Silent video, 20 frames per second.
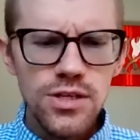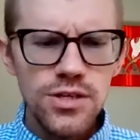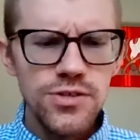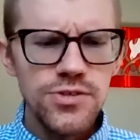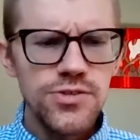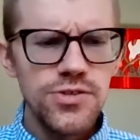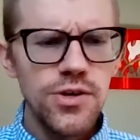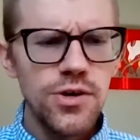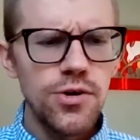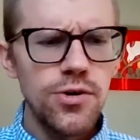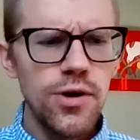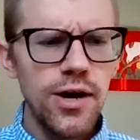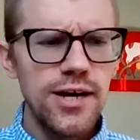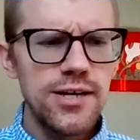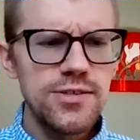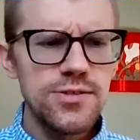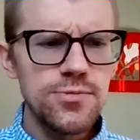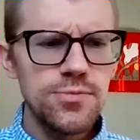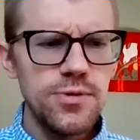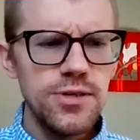So
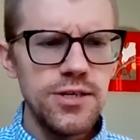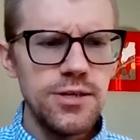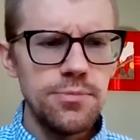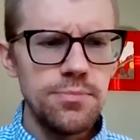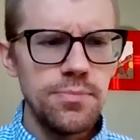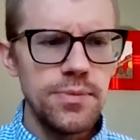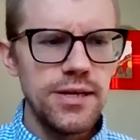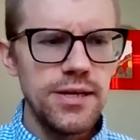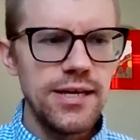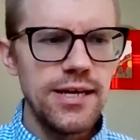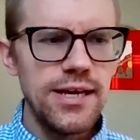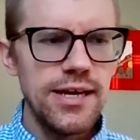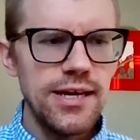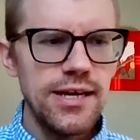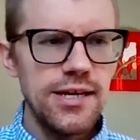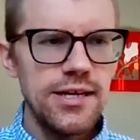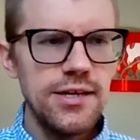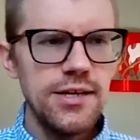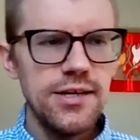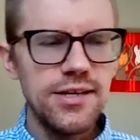as we
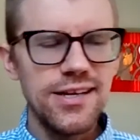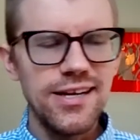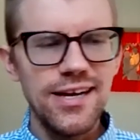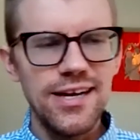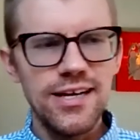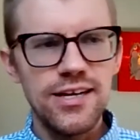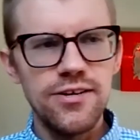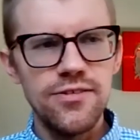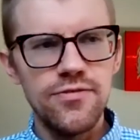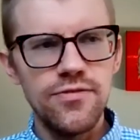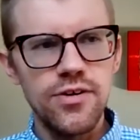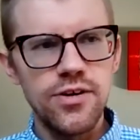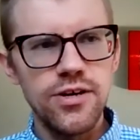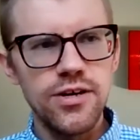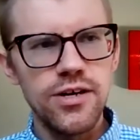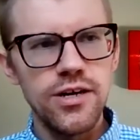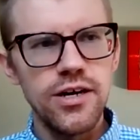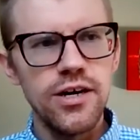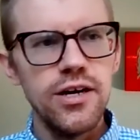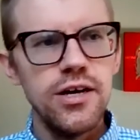begin kind of
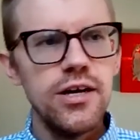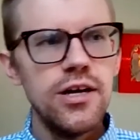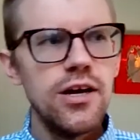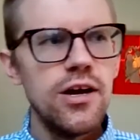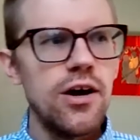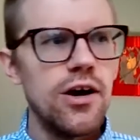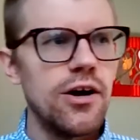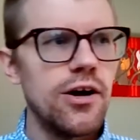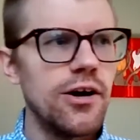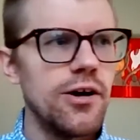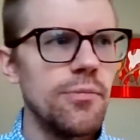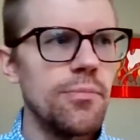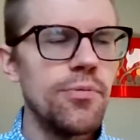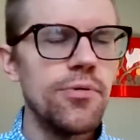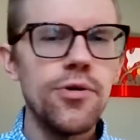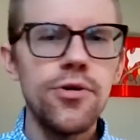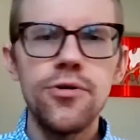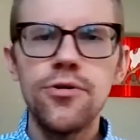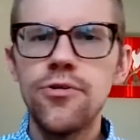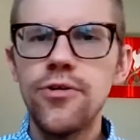our
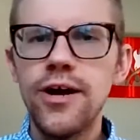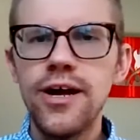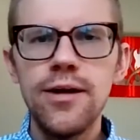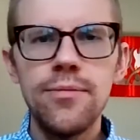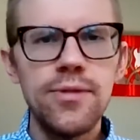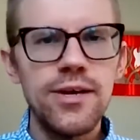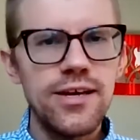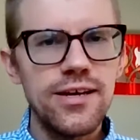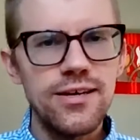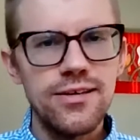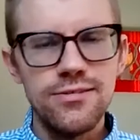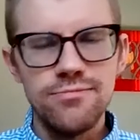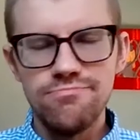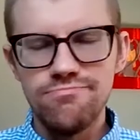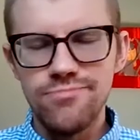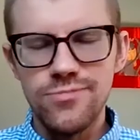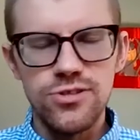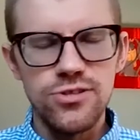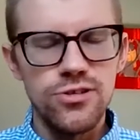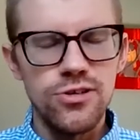programmic
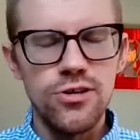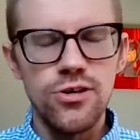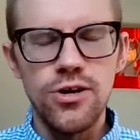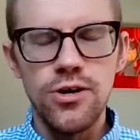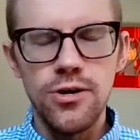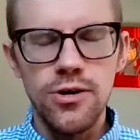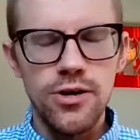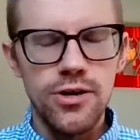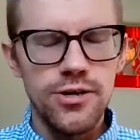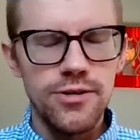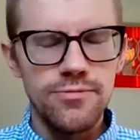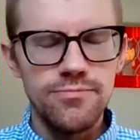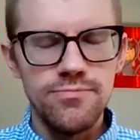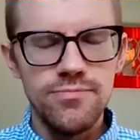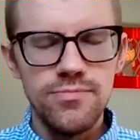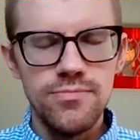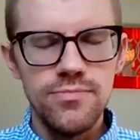or